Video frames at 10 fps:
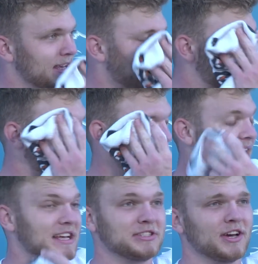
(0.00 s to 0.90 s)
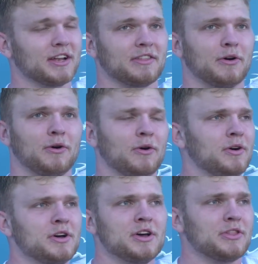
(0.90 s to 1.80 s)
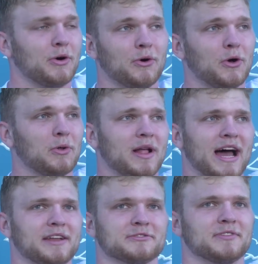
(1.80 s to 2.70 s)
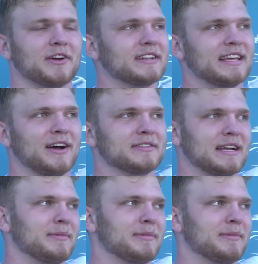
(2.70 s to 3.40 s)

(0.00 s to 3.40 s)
Yeah, no, Penne is good. The whole O-line is very talented.